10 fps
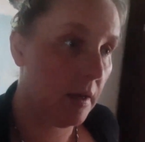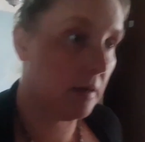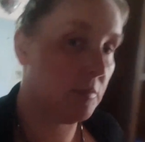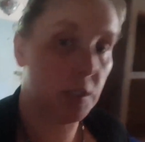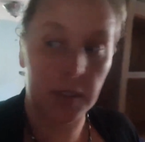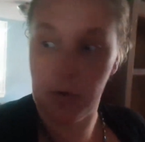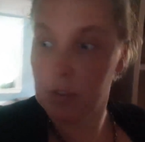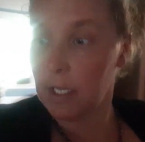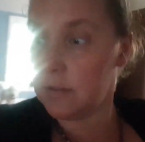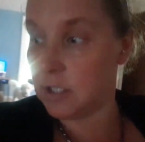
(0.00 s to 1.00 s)
I'm just
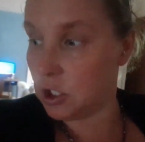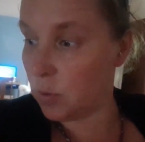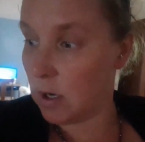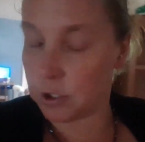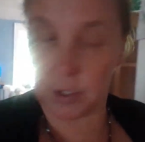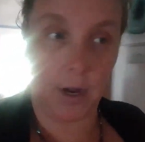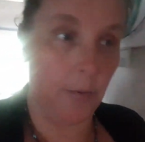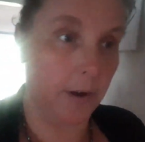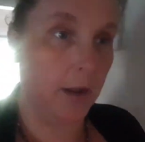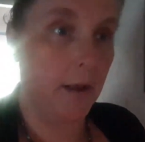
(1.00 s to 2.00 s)
about to get the dishwasher
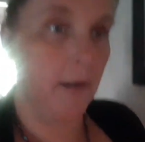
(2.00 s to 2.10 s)
going.